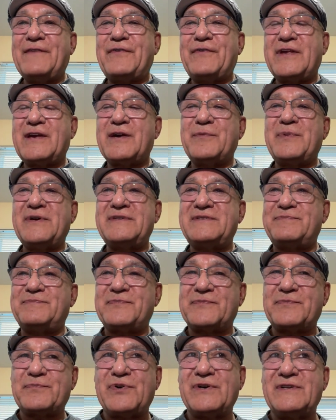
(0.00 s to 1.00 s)
if we could
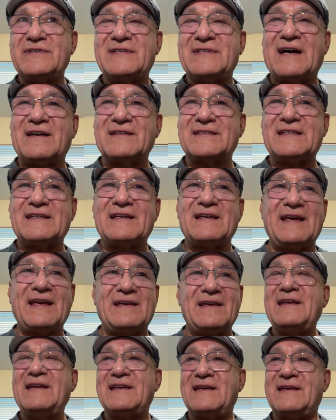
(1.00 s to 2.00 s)
put Delta
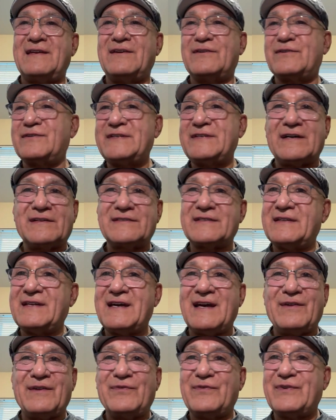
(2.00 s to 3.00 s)
8 in it or Delta
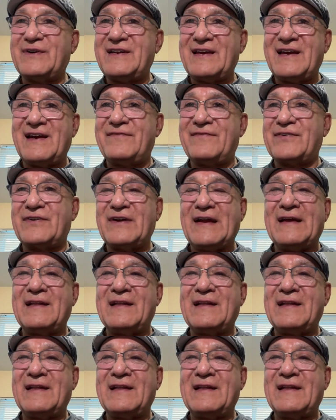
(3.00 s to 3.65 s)
9, whatever.